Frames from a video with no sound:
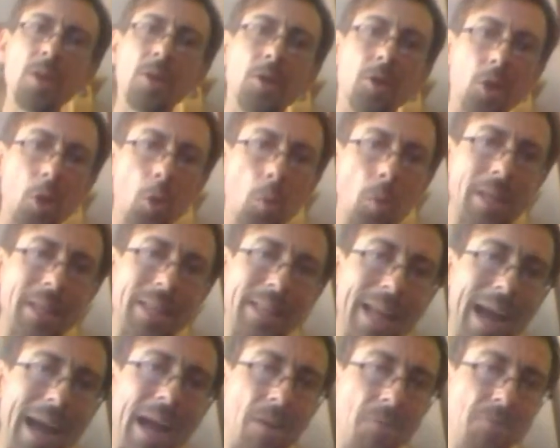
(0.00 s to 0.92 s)
Going
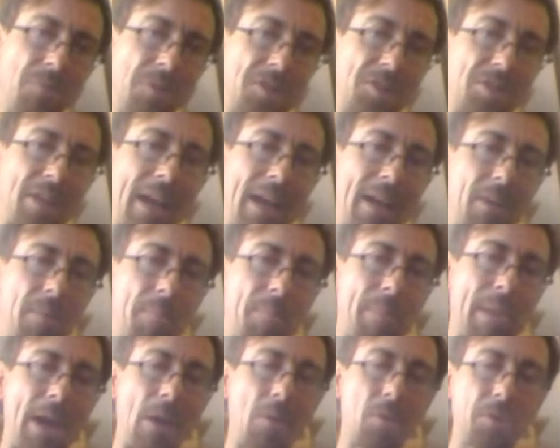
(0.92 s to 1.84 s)
down the scale in
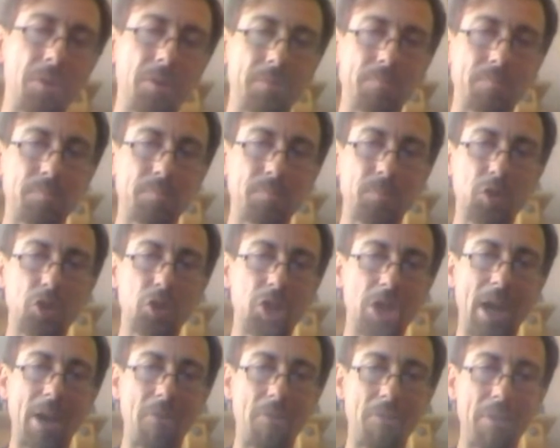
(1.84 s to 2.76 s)
power, the
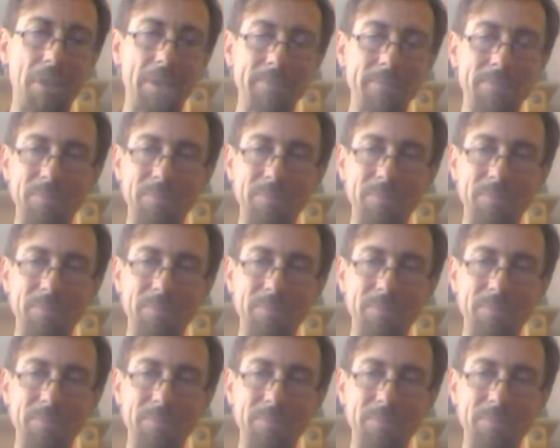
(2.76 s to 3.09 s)
cherry